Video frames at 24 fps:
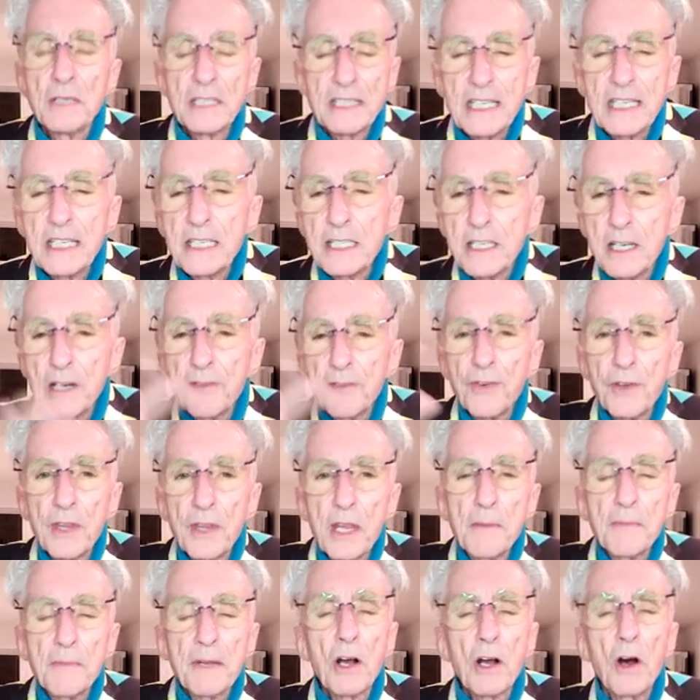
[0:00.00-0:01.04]
It's easier for
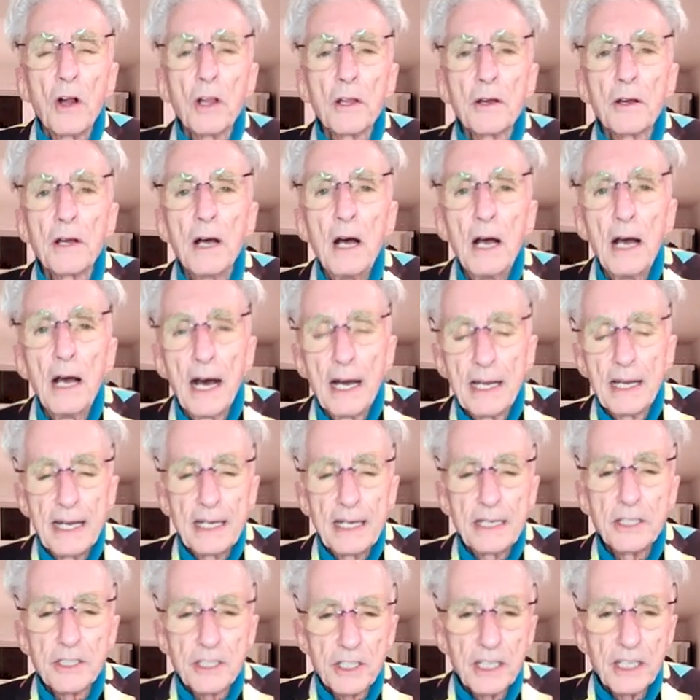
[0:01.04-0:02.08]
them to call a, an
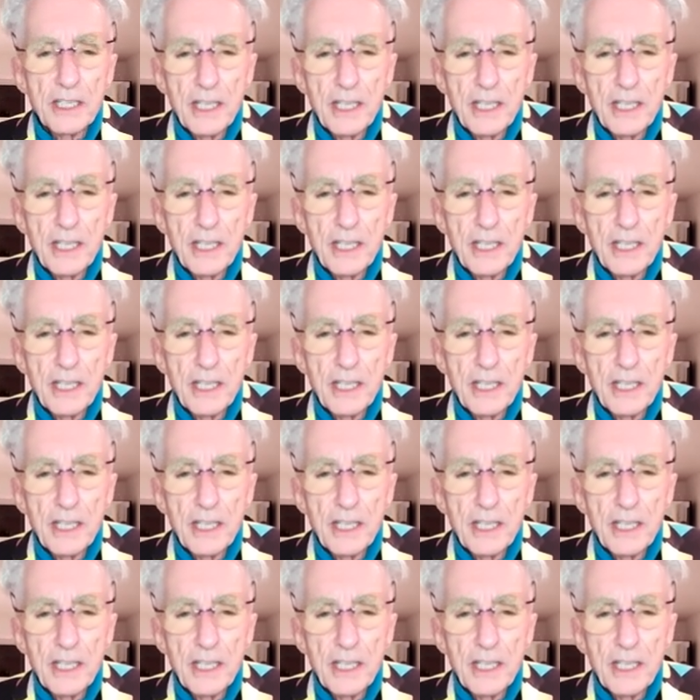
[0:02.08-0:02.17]
agency